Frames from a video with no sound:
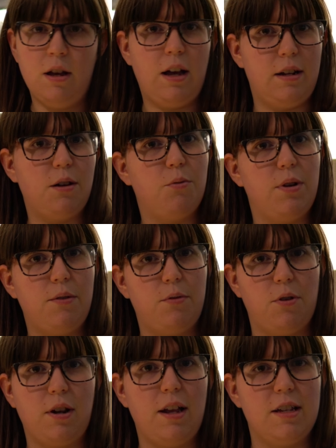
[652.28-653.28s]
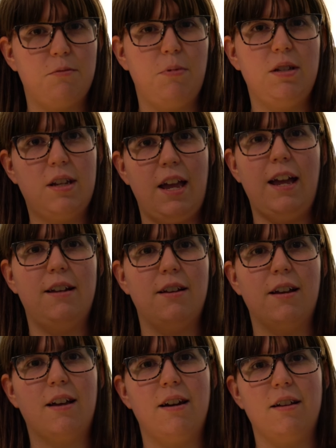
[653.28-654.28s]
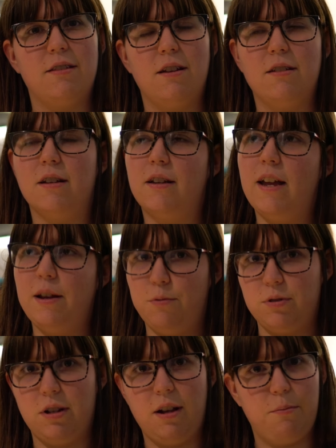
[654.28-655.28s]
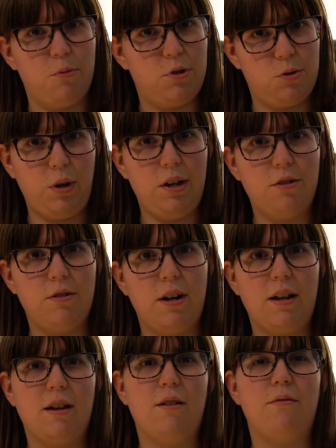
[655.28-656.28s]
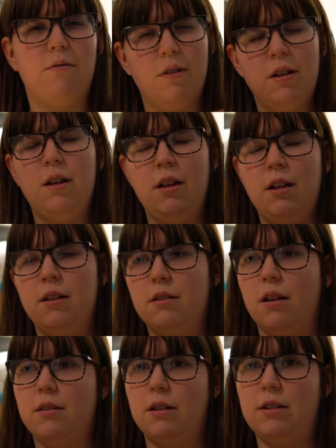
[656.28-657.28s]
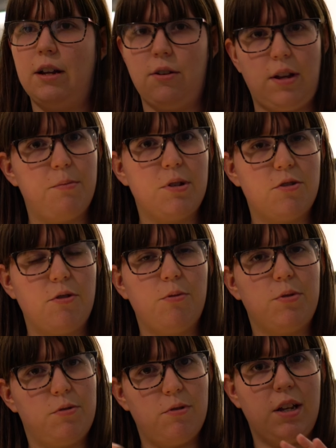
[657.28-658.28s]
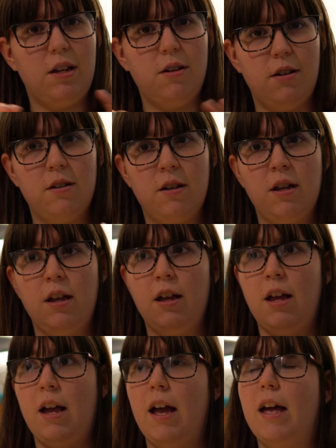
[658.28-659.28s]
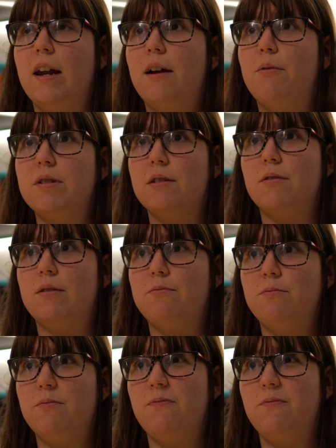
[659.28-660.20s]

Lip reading: another one of her classmates, Kate. I kind of thought that Kate was a lot more sweeter, and I kind of thought that their chemistry was really good. And I wasn't